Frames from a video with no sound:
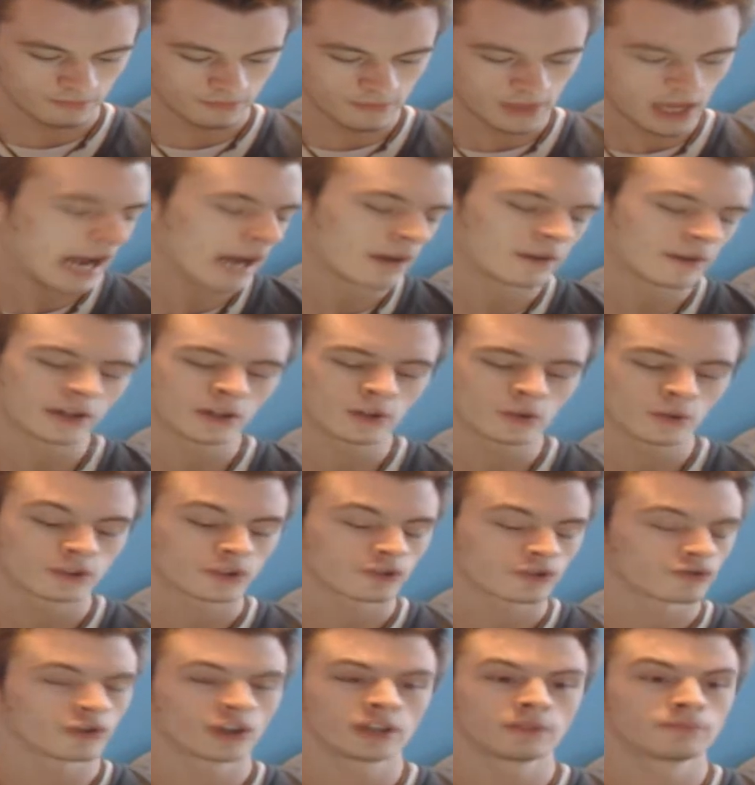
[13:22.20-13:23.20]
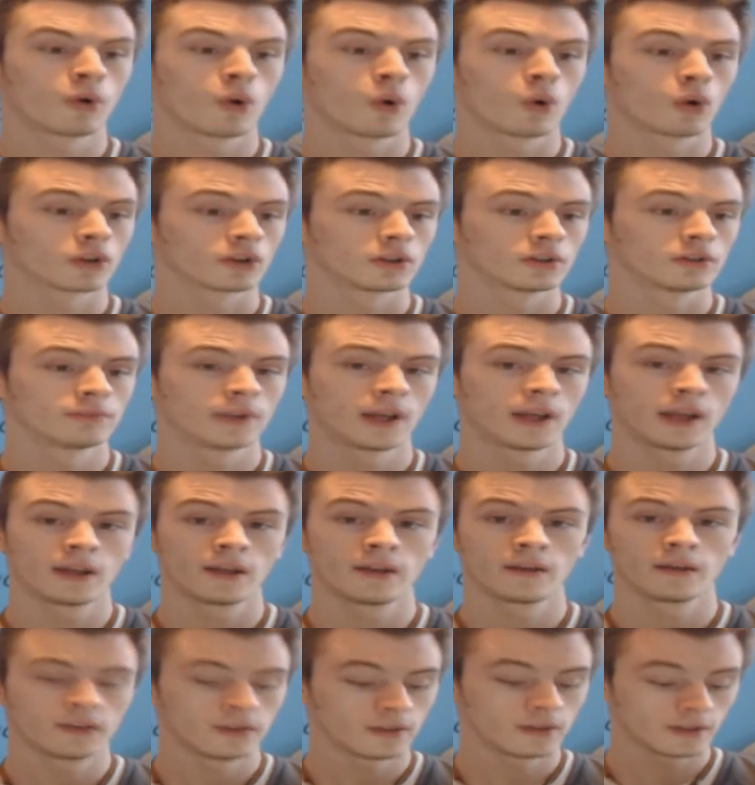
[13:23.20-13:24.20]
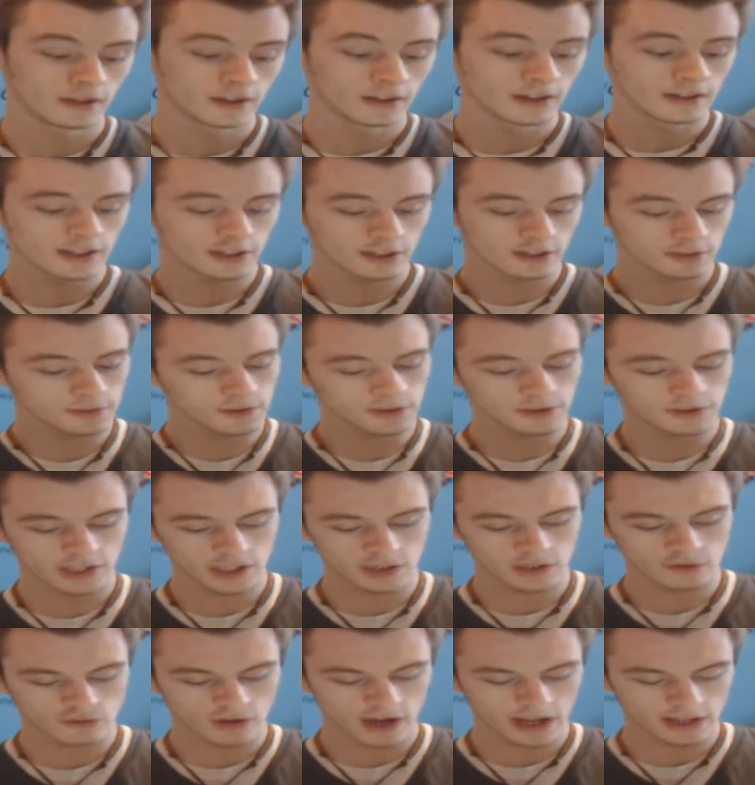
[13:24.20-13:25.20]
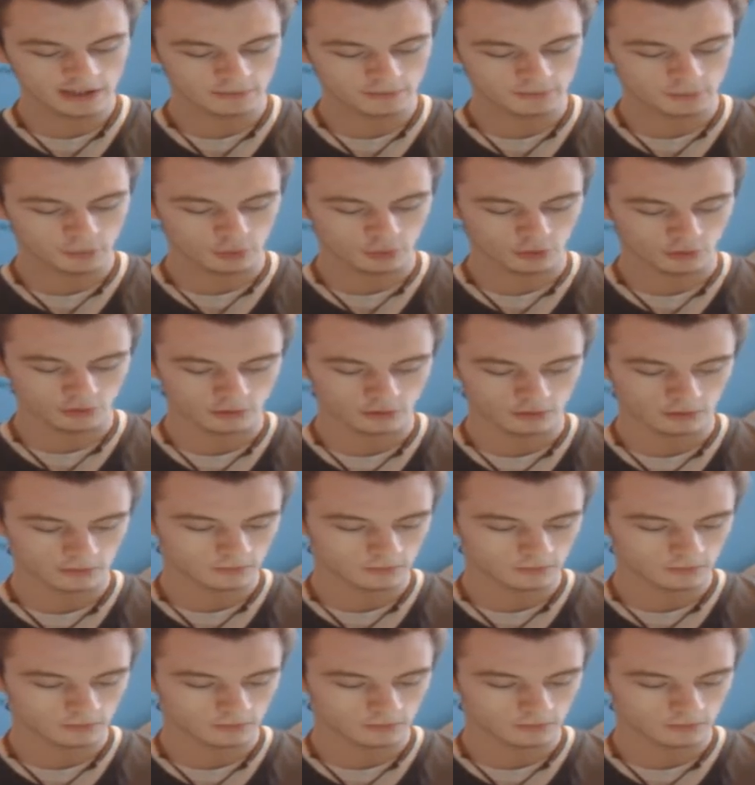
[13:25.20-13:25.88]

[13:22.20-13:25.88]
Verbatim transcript: I don't know if the right portal, and this will be just a random portal.